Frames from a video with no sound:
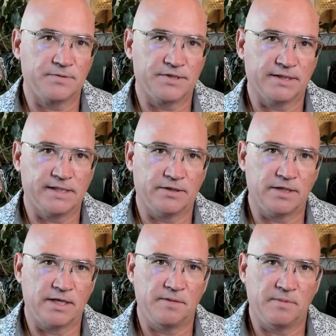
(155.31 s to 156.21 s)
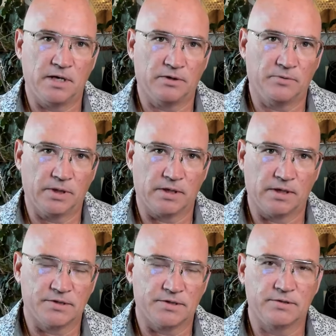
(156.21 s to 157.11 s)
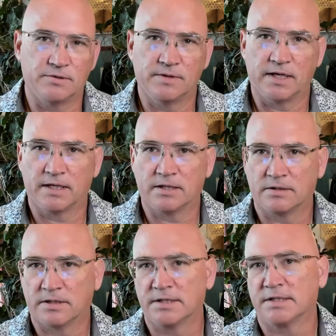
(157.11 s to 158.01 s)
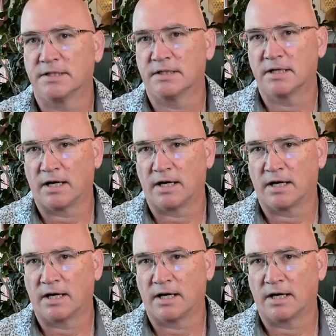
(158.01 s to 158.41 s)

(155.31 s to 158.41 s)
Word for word: we sent out an email in regards to a Clinton,